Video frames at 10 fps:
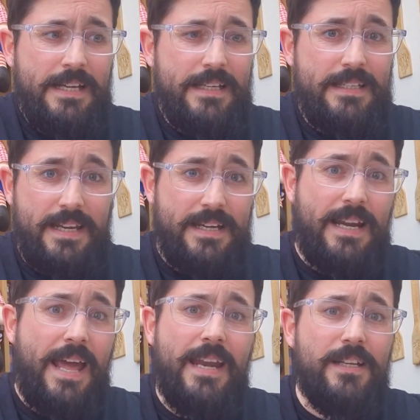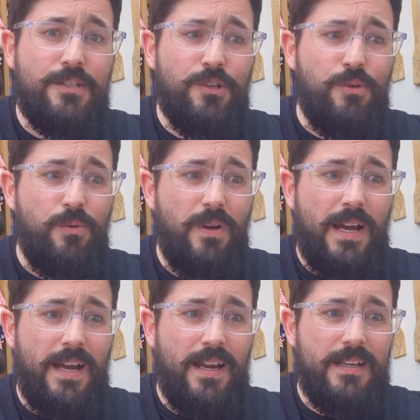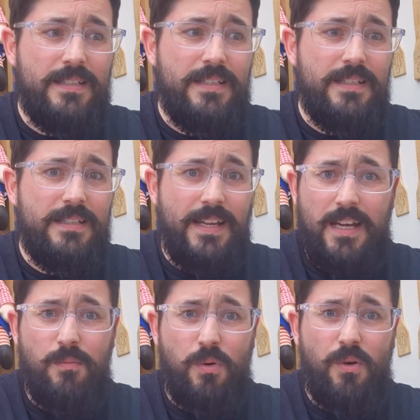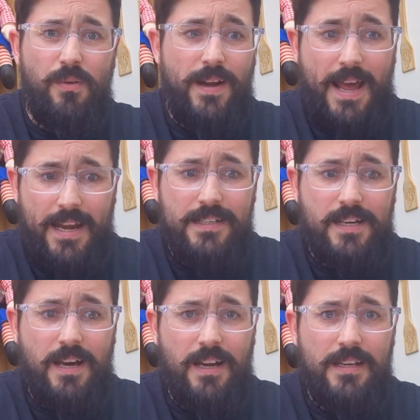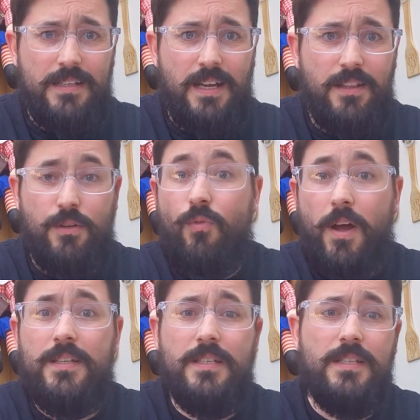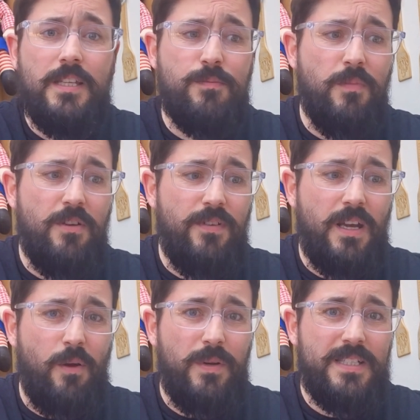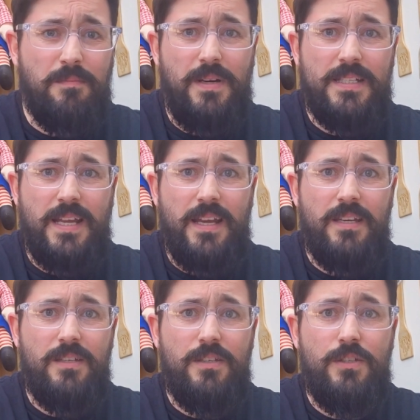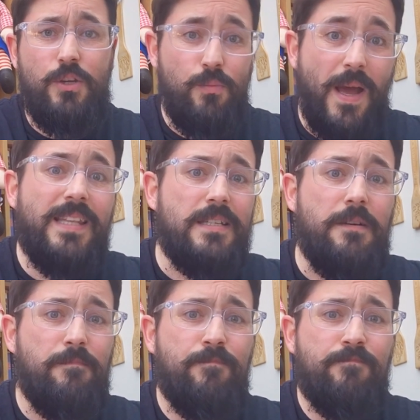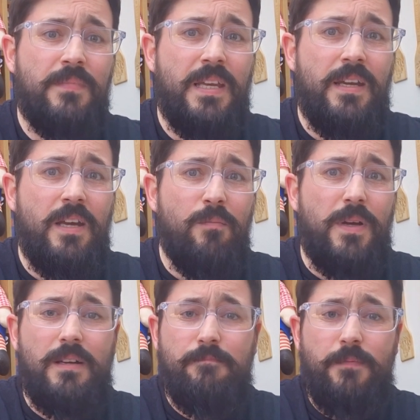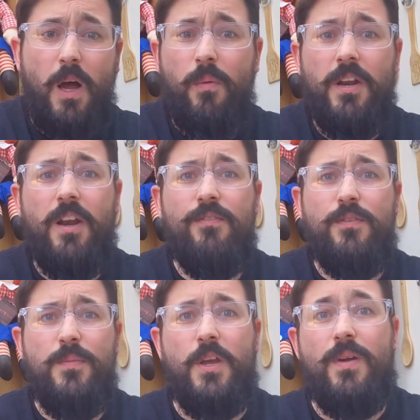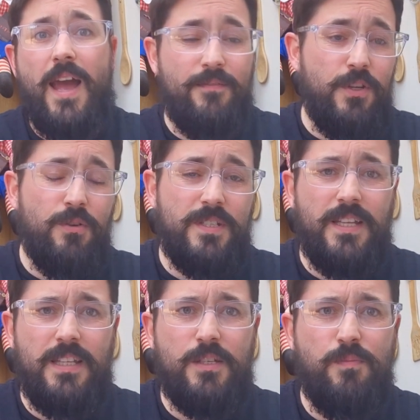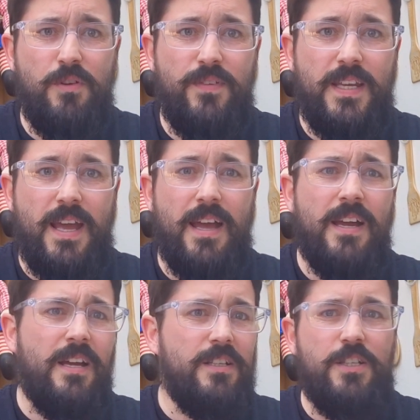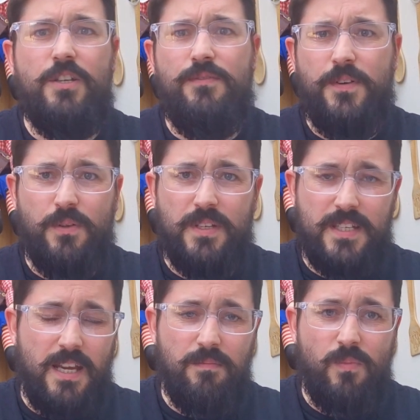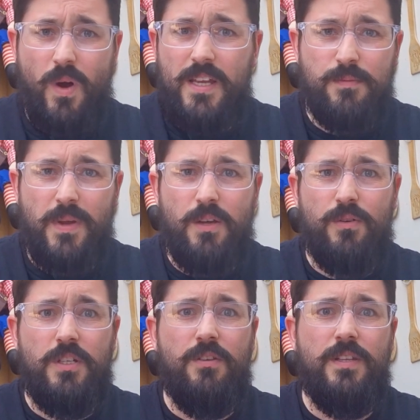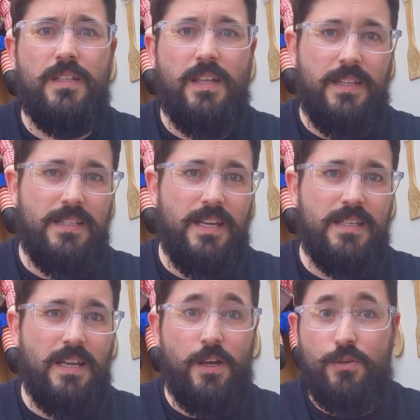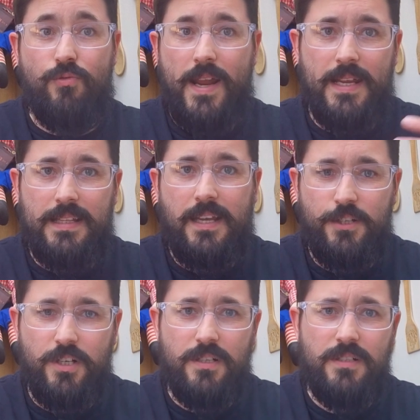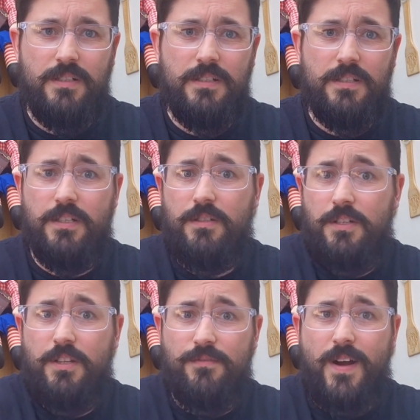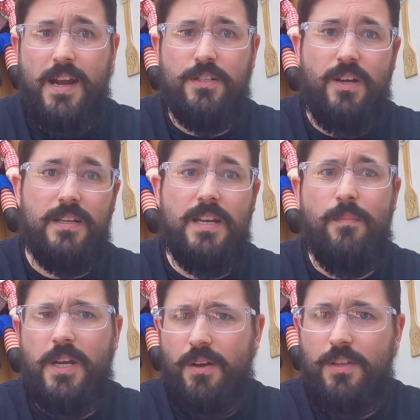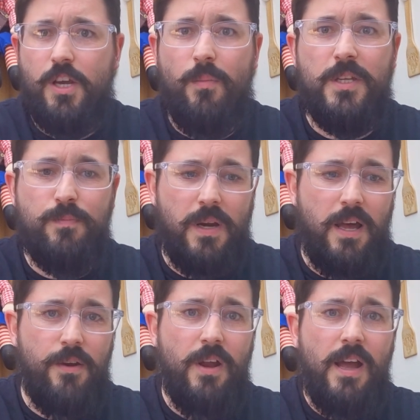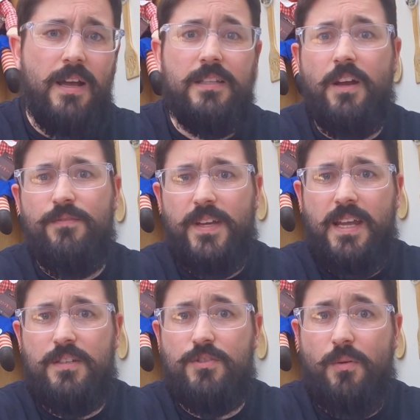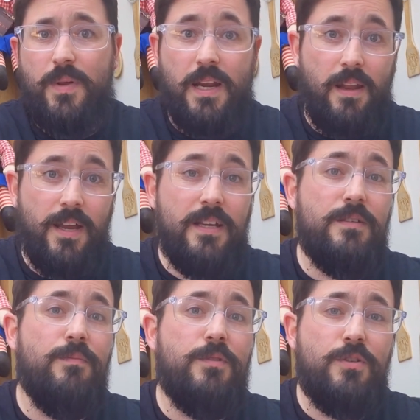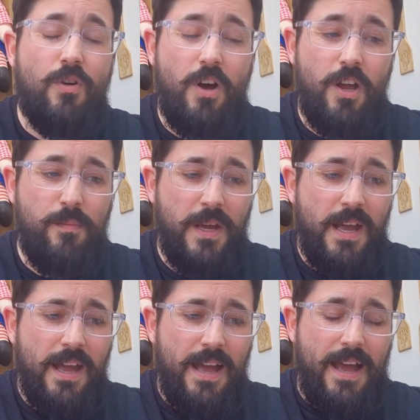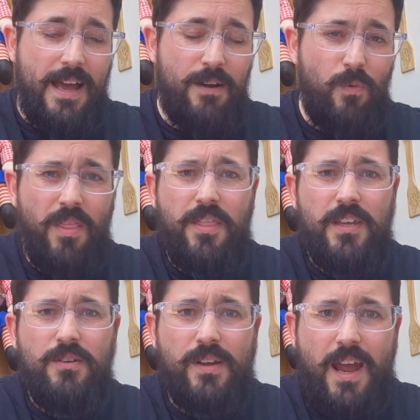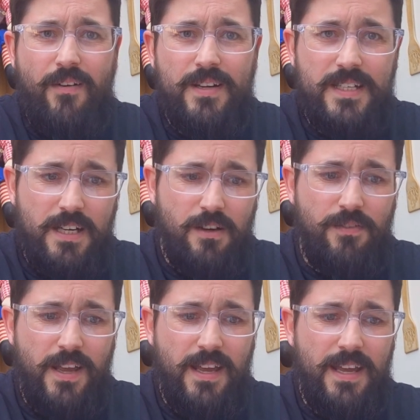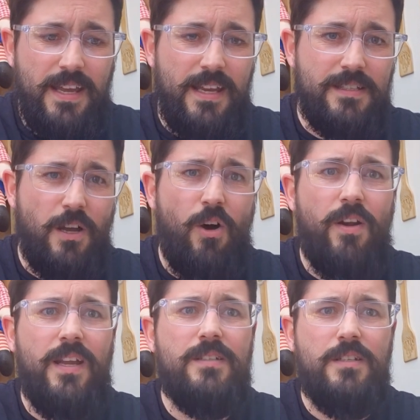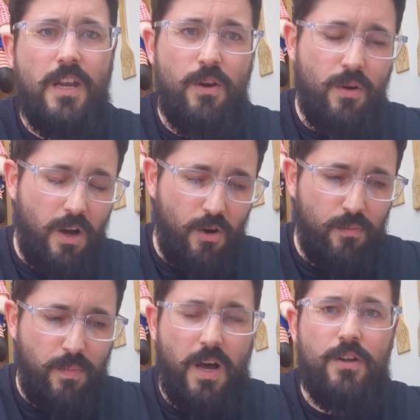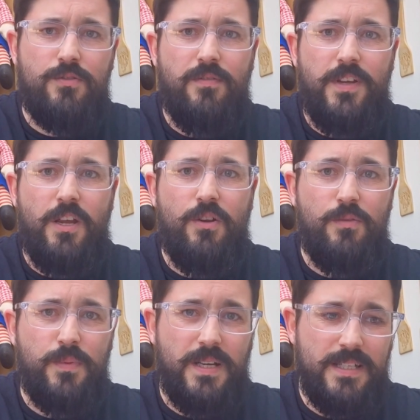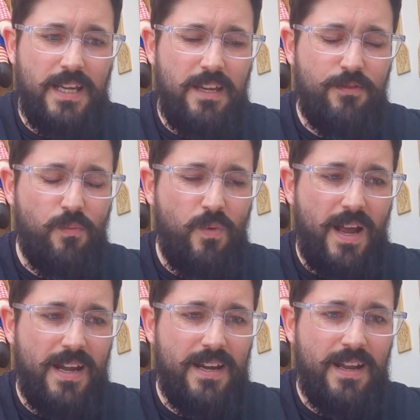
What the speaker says: didn't land at all. And to Danny Boyle and Alex Garland and the writers of this movie, I would simply say, do better. But I want to know from you, have you seen this movie yet? Do you feel the same way as me, or do you think that this is a great addition to the franchise? Let me know in the comments below. Don't forget to drop me a like, subscribe, and one thing you're guaranteed of here is honest, no hold bars reviewed, because even when